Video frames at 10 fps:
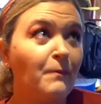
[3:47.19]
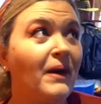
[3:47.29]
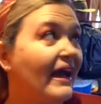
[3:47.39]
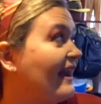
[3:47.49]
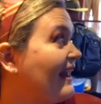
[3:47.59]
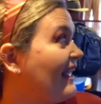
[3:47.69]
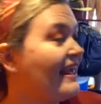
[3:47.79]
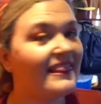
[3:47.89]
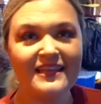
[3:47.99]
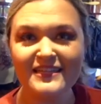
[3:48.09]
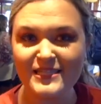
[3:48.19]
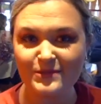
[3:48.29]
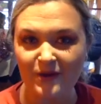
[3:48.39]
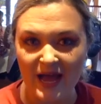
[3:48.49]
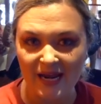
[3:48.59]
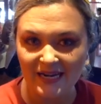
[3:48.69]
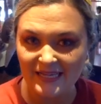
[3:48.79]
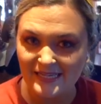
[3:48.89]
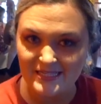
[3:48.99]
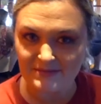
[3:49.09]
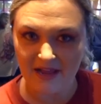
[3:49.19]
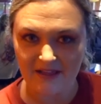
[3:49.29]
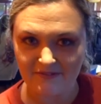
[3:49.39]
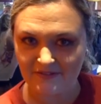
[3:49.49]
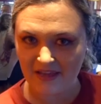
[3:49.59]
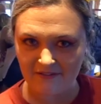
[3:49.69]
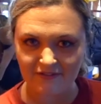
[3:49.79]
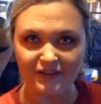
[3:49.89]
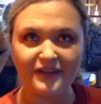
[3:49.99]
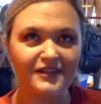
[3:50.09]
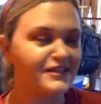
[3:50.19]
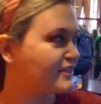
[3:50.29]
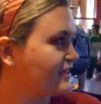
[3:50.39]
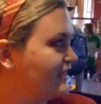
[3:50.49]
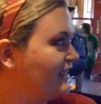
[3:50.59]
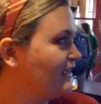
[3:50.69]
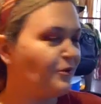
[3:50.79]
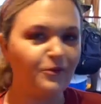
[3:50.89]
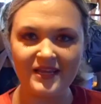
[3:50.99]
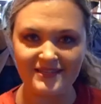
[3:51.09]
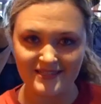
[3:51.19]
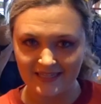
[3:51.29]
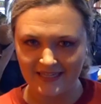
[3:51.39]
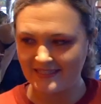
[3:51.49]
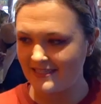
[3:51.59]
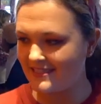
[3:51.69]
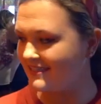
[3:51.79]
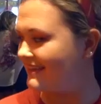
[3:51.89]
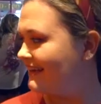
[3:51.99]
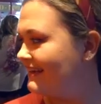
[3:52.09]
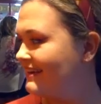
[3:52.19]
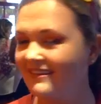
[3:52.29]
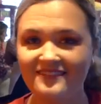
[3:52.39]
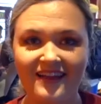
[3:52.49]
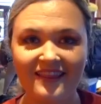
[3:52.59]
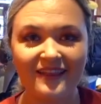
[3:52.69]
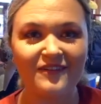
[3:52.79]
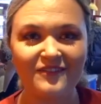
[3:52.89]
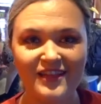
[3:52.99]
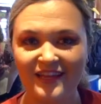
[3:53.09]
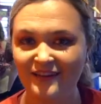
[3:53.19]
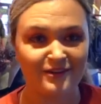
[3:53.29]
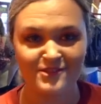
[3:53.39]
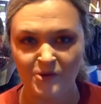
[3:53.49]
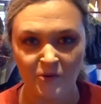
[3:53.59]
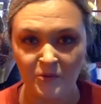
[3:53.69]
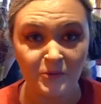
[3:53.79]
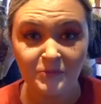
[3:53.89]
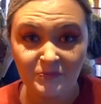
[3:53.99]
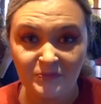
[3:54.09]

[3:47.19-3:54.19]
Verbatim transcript: But this one is my favorite, Weasley's. Oh, I love everything in here, it's so cool.